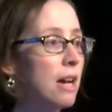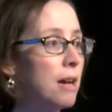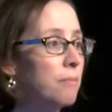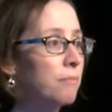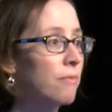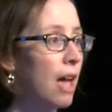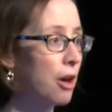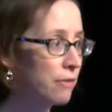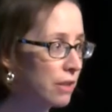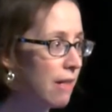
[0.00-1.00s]
Um,
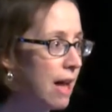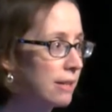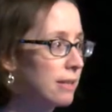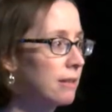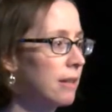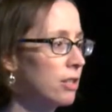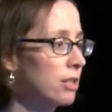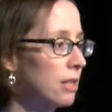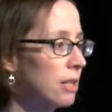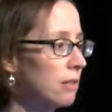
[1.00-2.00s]
out of the last
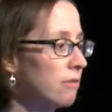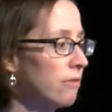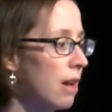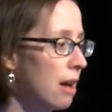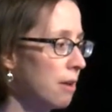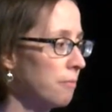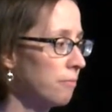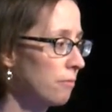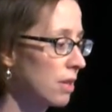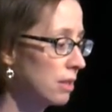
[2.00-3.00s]
legislative
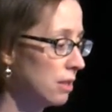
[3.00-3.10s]
um,